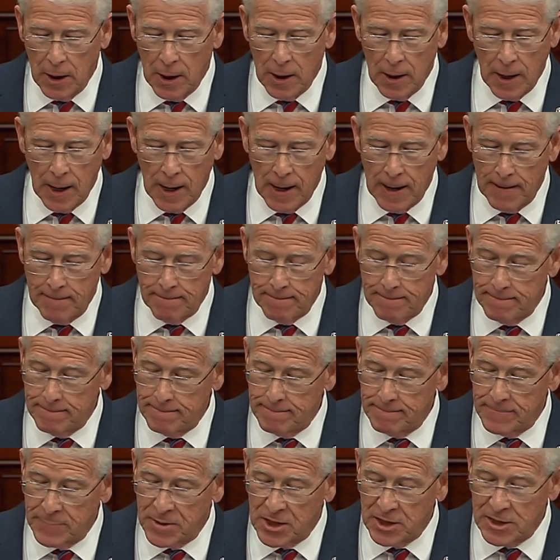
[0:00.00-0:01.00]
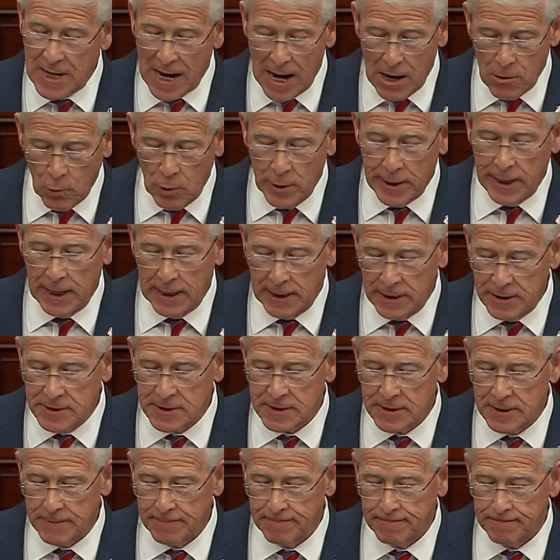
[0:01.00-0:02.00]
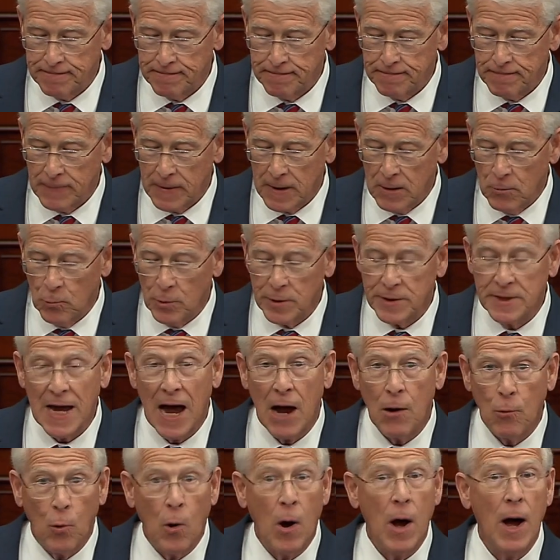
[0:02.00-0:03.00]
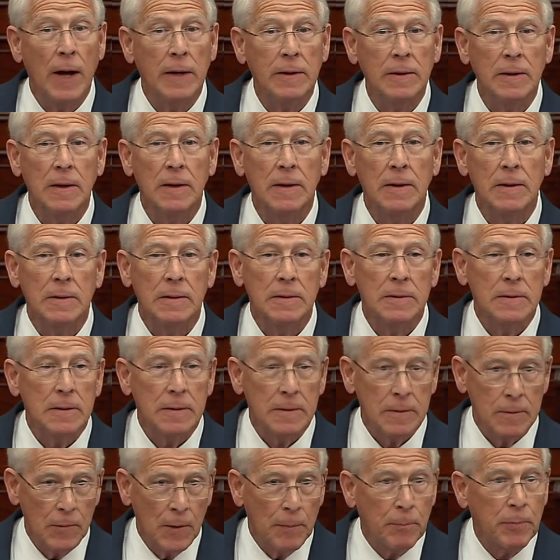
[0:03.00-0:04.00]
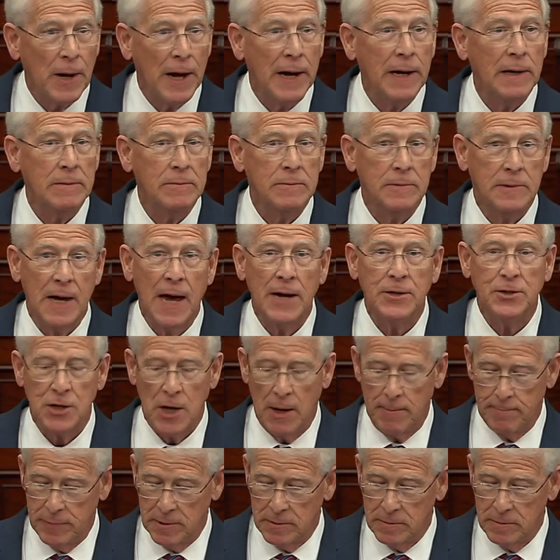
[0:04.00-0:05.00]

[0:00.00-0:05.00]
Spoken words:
the Taiwanese. With Taiwan, we're playing catch-up.